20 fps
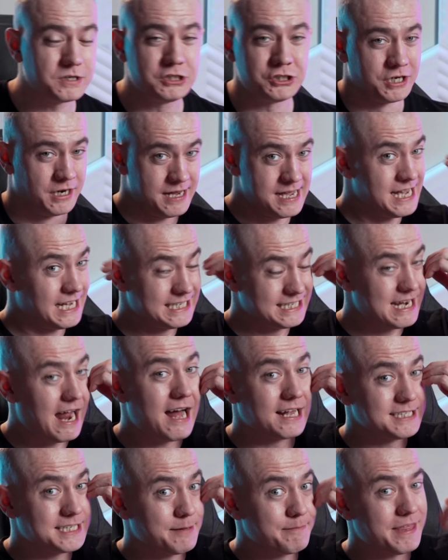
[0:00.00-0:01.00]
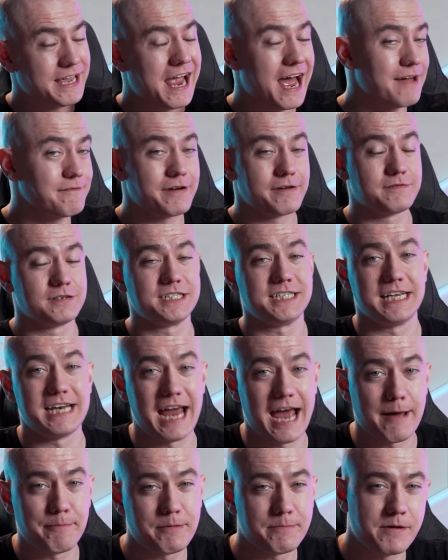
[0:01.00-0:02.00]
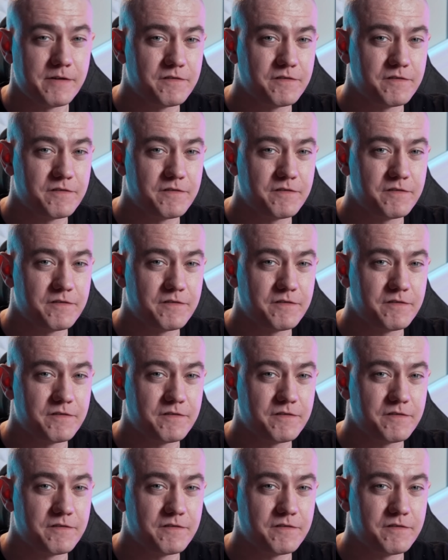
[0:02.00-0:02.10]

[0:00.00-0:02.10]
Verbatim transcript: which is not something I've ever seen happen